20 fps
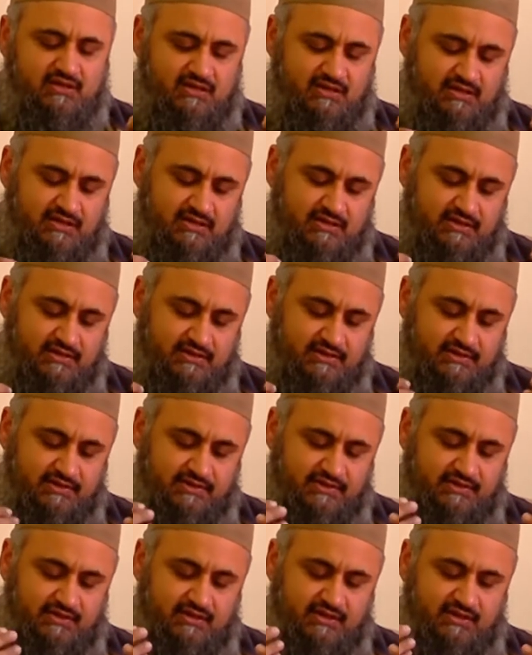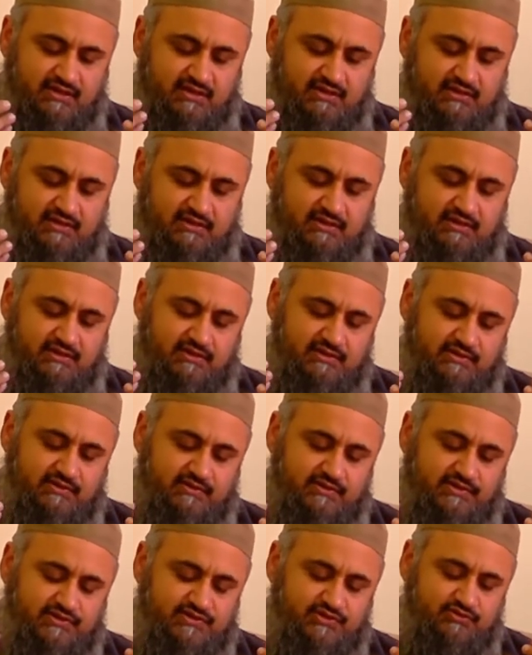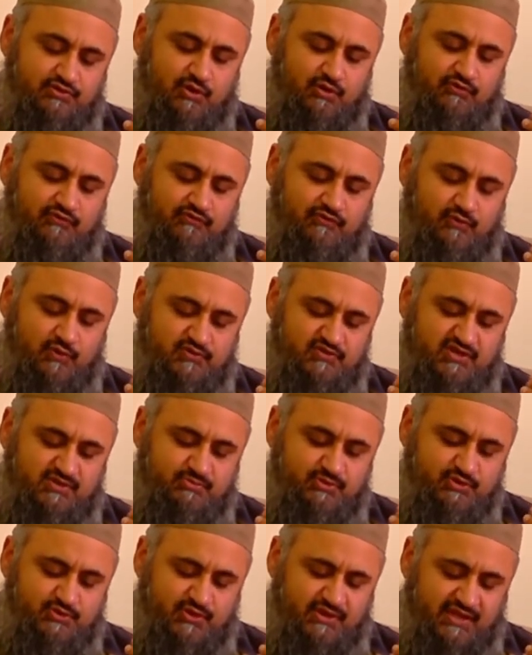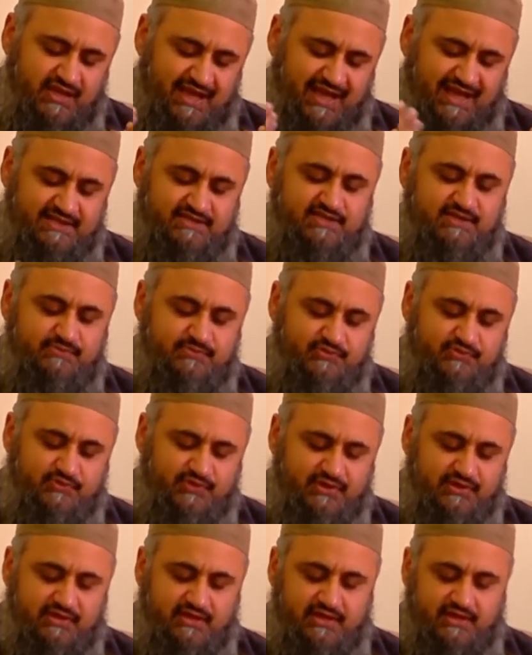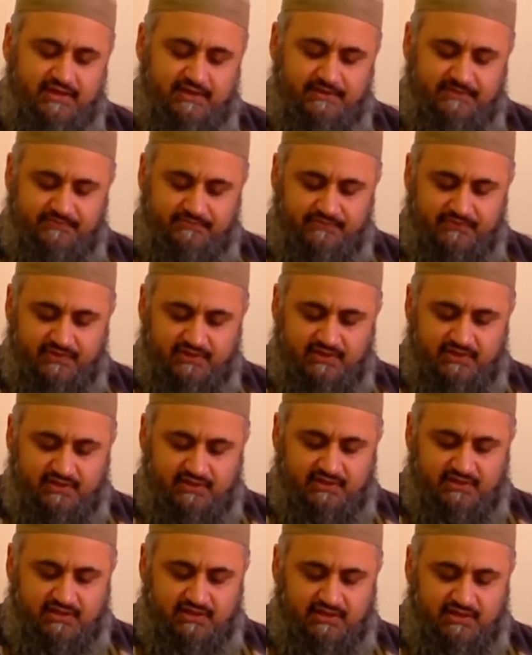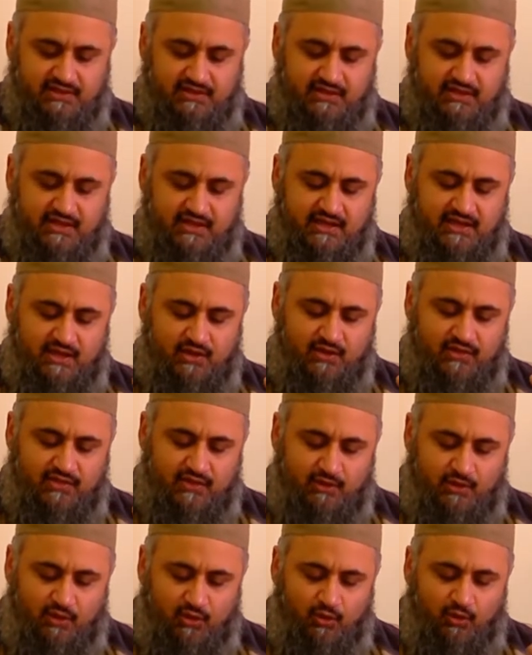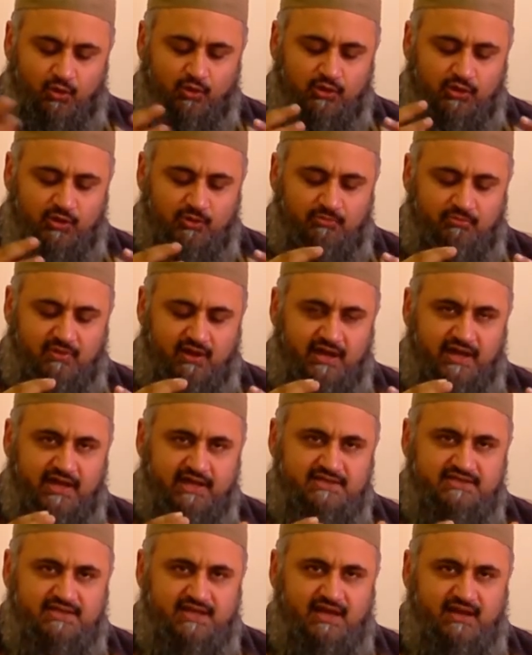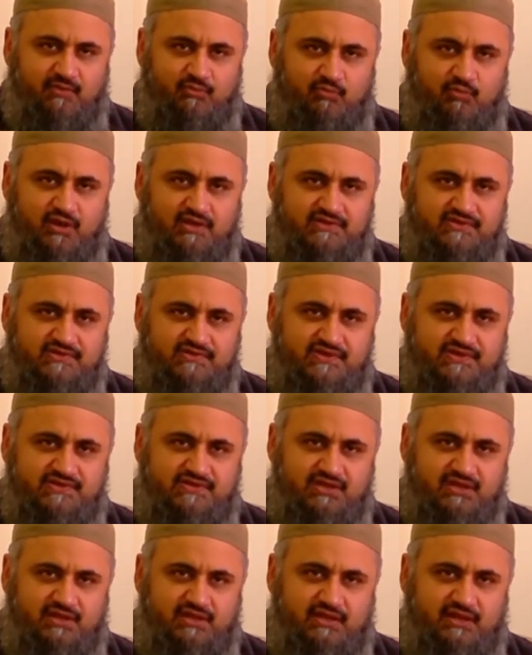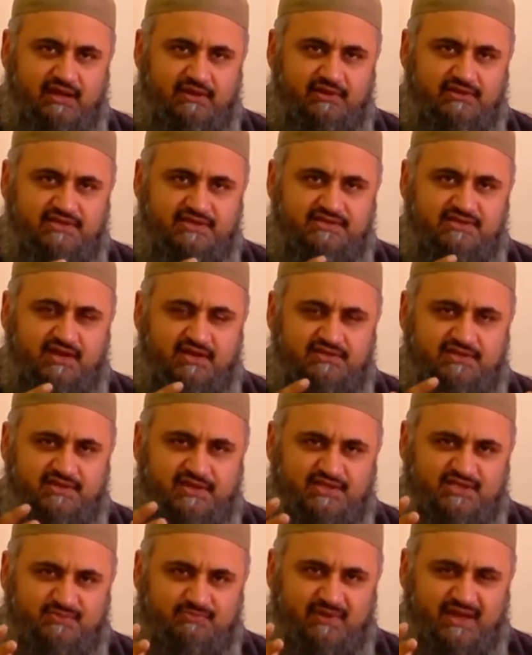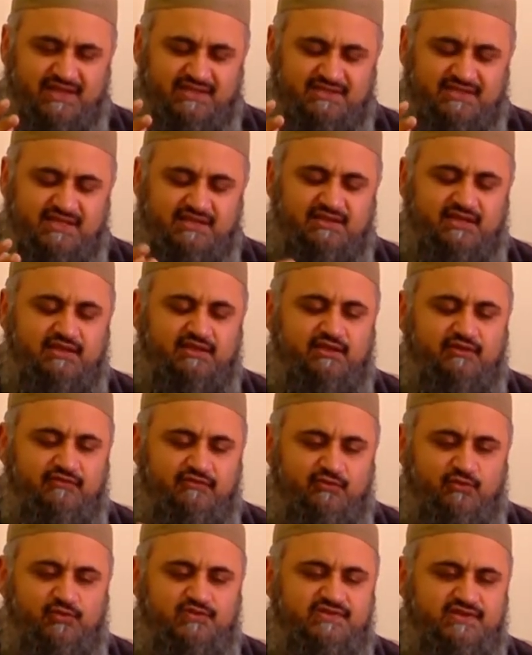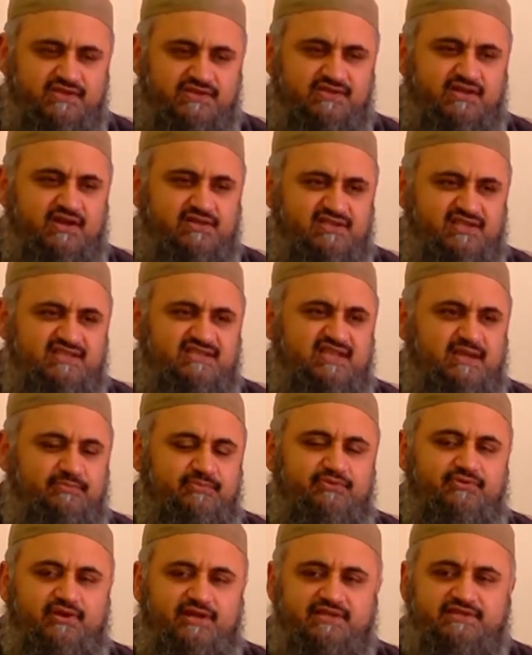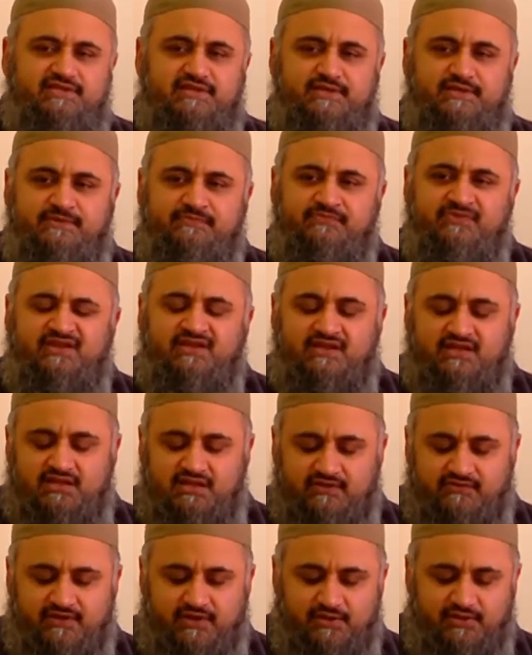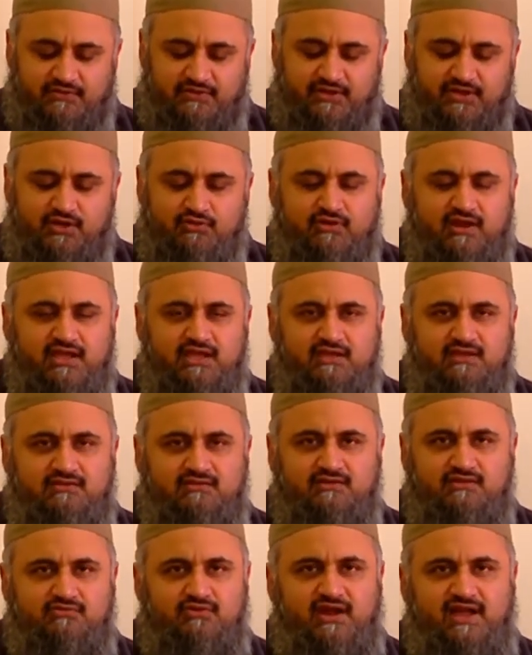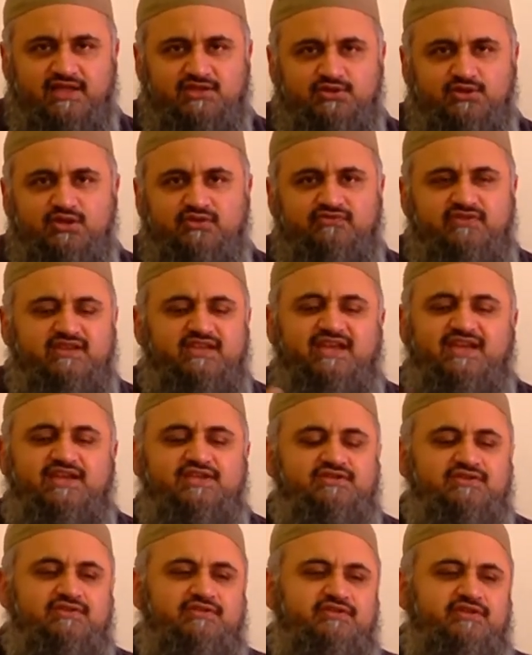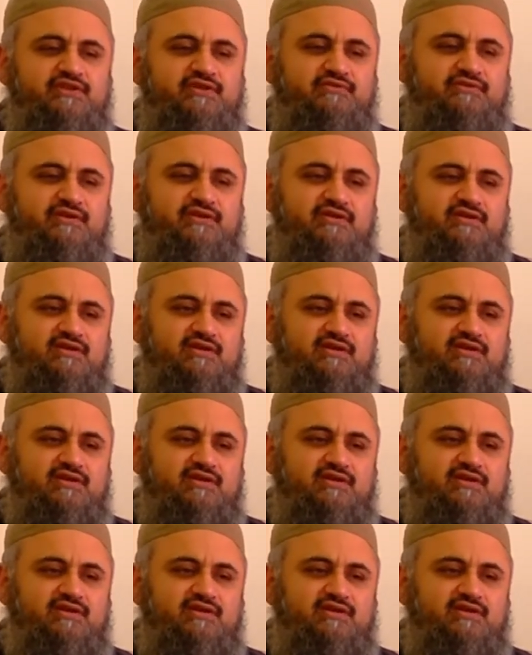uh, the, uh, the strong forces between the atoms were there, uh, they were all combined, and once the singularity started expanding, then the forces started separating. You've heard of the great grand unification theory.